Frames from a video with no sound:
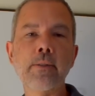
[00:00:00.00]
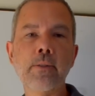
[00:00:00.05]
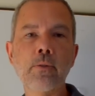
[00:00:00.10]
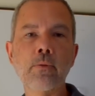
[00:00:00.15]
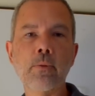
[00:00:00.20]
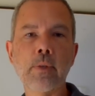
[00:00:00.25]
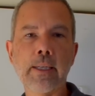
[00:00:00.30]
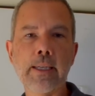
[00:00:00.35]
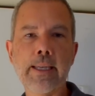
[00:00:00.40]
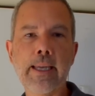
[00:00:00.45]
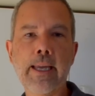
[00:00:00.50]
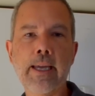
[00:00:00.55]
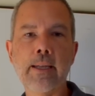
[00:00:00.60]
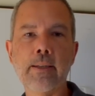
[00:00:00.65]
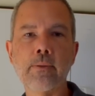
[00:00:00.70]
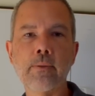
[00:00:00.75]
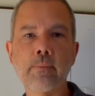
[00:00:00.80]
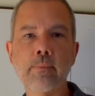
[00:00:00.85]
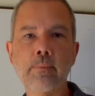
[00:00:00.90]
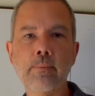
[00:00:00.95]
you really
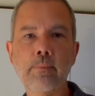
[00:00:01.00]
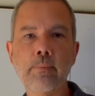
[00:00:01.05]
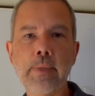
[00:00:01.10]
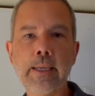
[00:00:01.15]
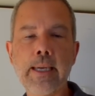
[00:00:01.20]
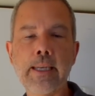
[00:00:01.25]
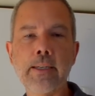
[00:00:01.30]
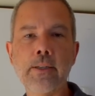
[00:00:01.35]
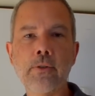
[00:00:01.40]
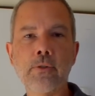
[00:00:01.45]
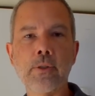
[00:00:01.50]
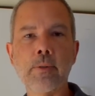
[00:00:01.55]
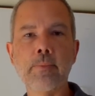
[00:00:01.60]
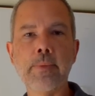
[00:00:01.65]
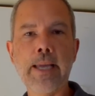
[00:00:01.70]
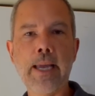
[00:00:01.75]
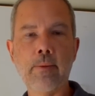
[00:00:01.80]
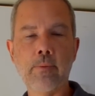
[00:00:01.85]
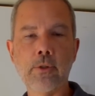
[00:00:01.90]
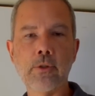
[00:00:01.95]
can begin to do some
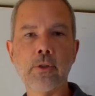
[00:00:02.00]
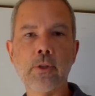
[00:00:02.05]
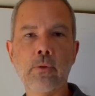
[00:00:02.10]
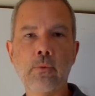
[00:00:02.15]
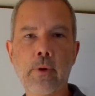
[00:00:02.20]
damage to the